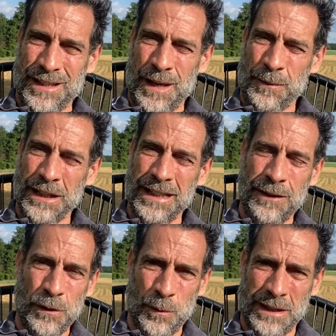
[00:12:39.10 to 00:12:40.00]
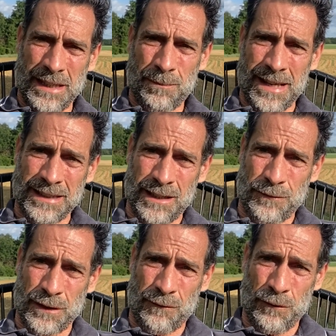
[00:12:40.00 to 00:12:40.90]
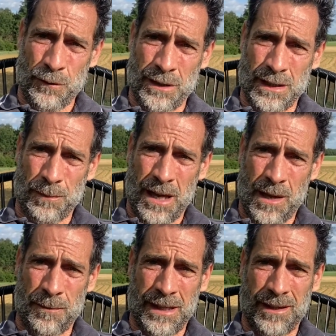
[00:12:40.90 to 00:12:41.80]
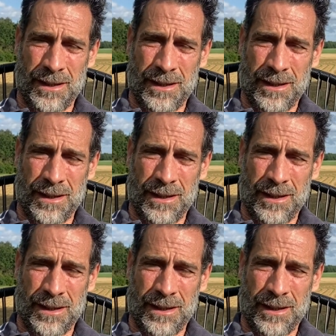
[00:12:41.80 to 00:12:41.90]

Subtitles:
I'm going to leave you with this magnificent view that's behind me.